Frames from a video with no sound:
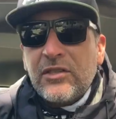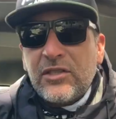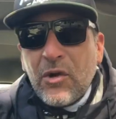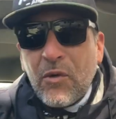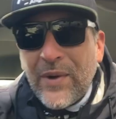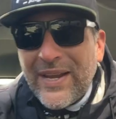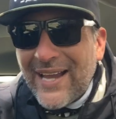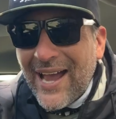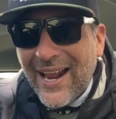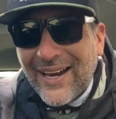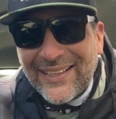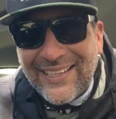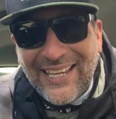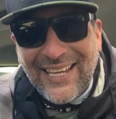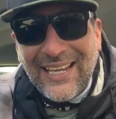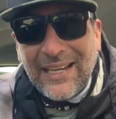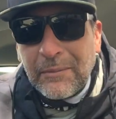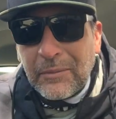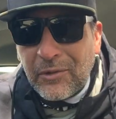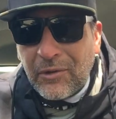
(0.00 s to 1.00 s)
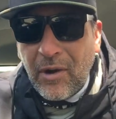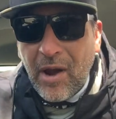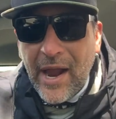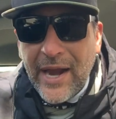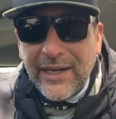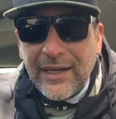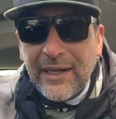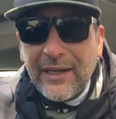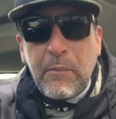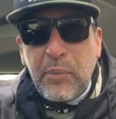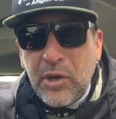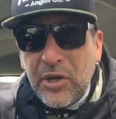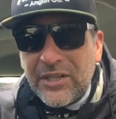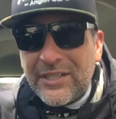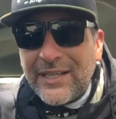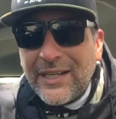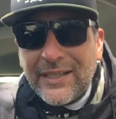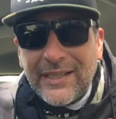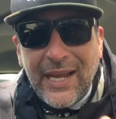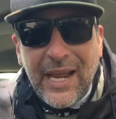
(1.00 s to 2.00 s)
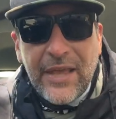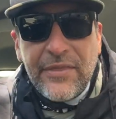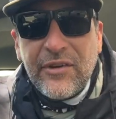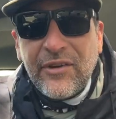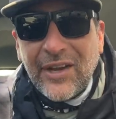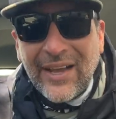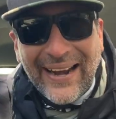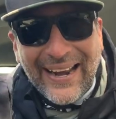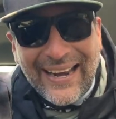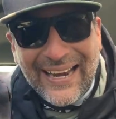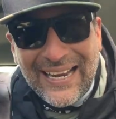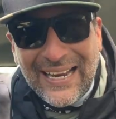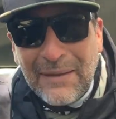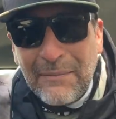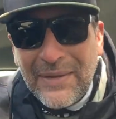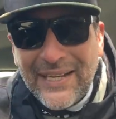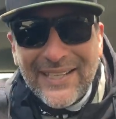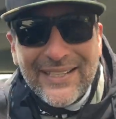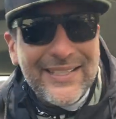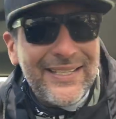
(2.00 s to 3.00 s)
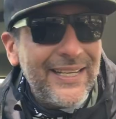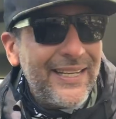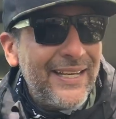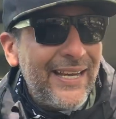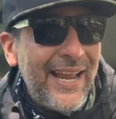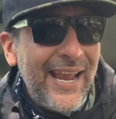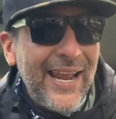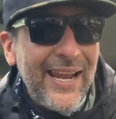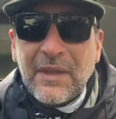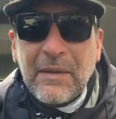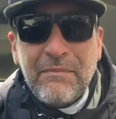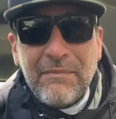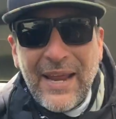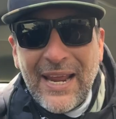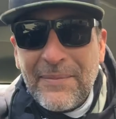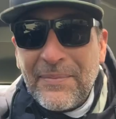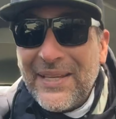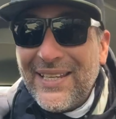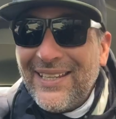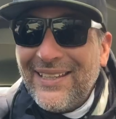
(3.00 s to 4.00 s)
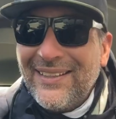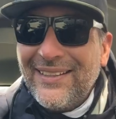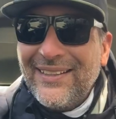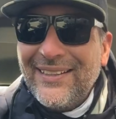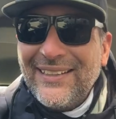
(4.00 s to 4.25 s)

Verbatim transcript: So we gotta keep grinding, put together a limit today, maybe